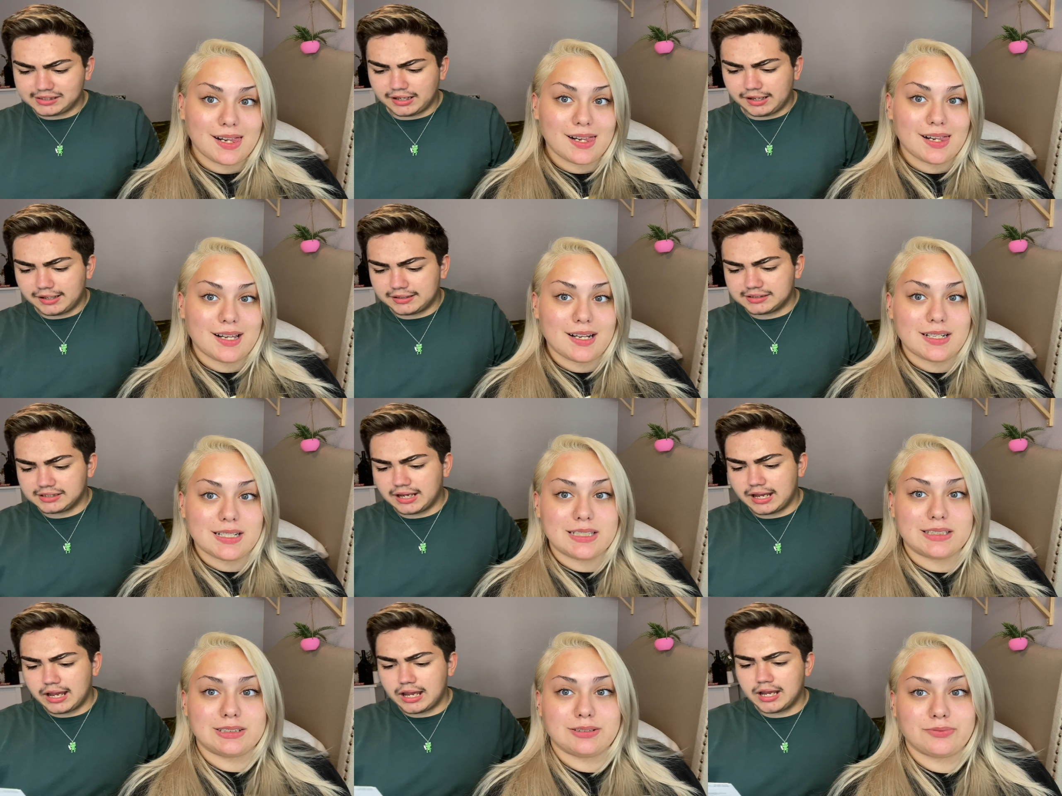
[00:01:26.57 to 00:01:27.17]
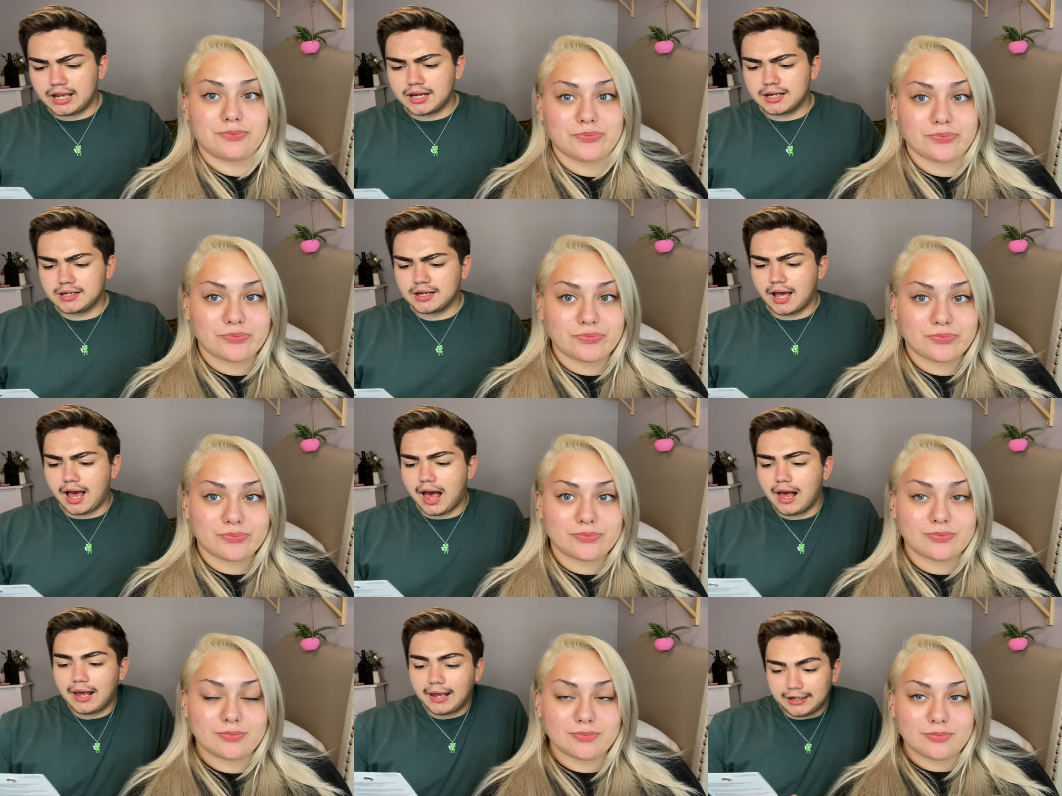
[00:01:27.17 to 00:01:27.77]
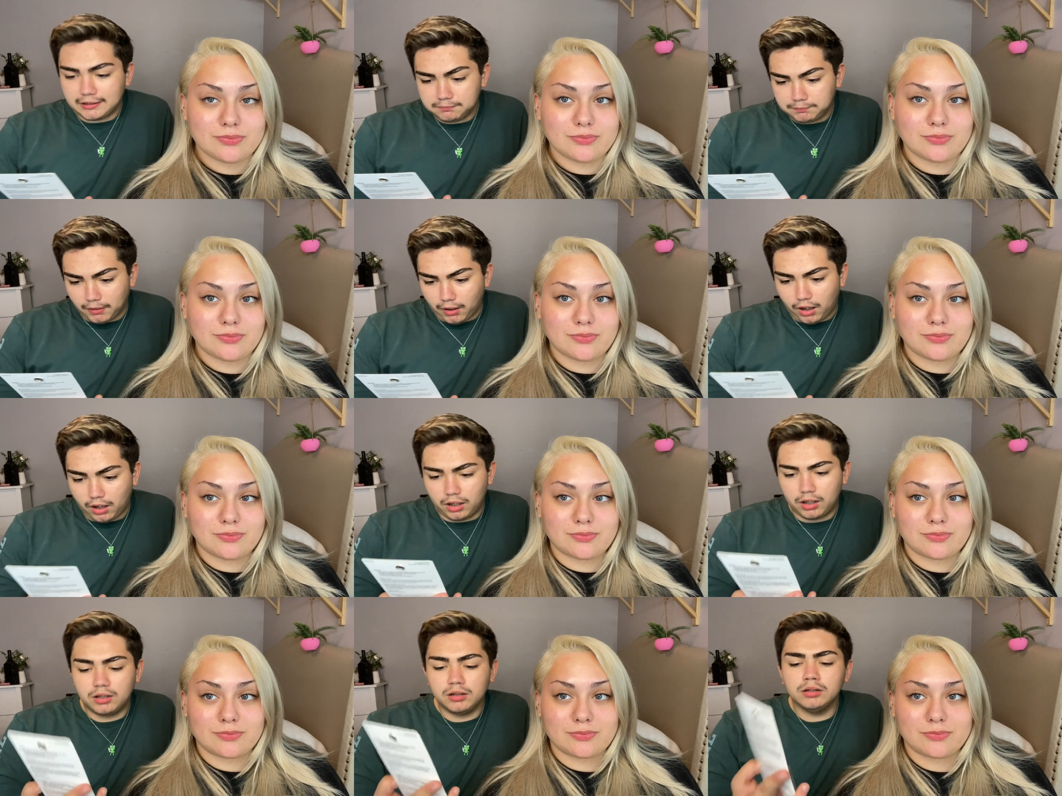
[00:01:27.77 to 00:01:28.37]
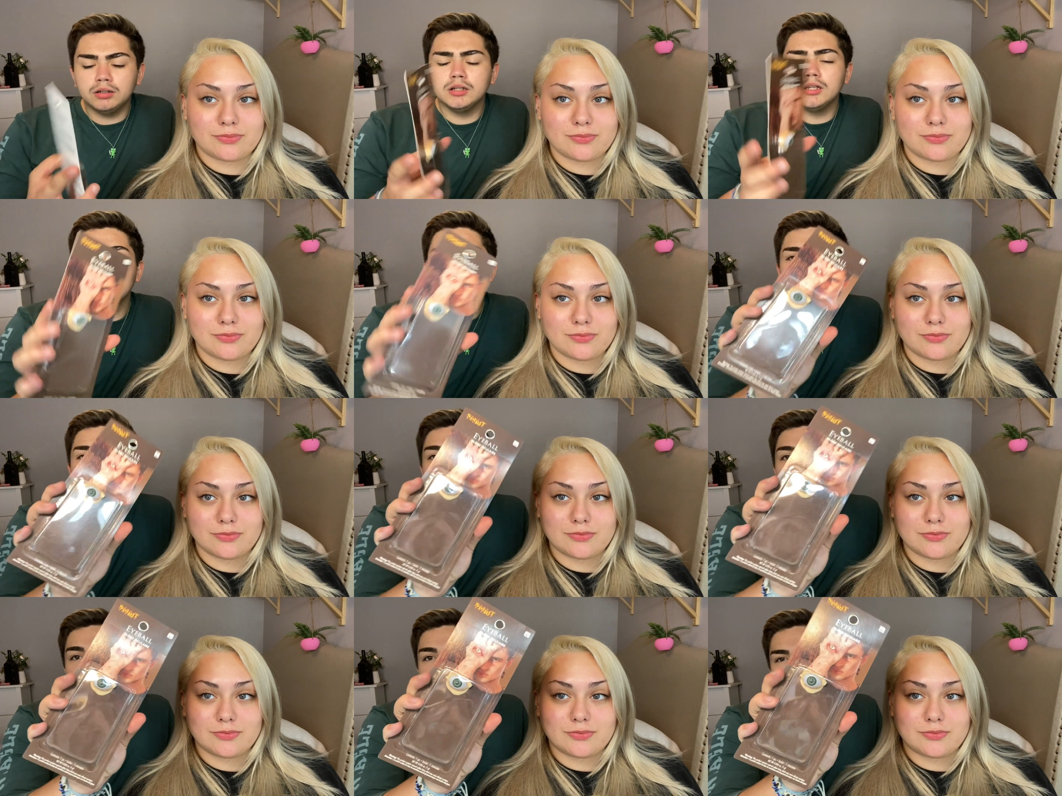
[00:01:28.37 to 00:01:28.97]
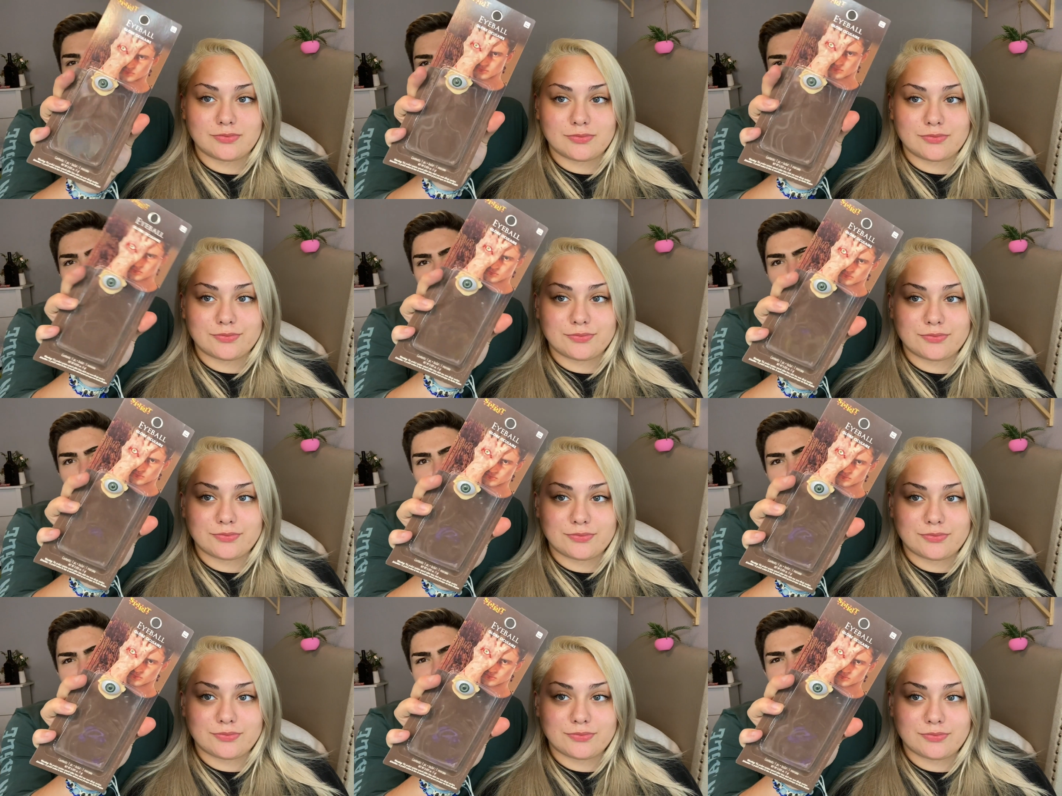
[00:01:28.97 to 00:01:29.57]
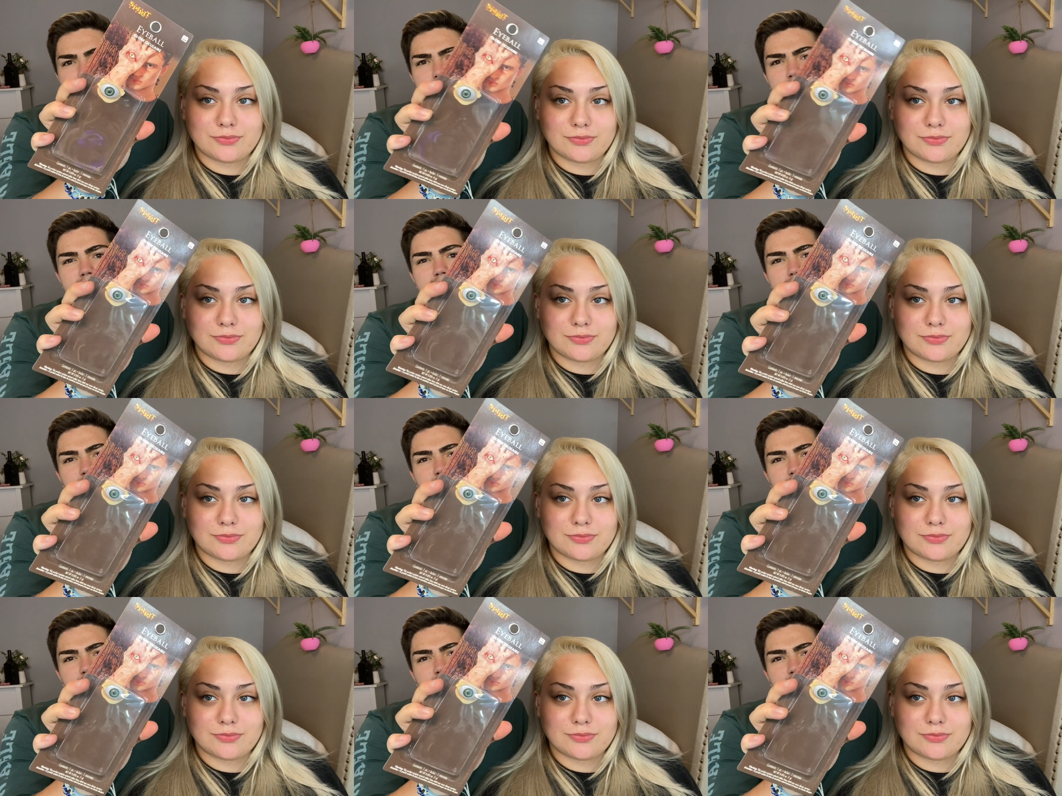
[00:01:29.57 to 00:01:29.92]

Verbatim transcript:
Speaker 1: It's an eyeball. So, but this one's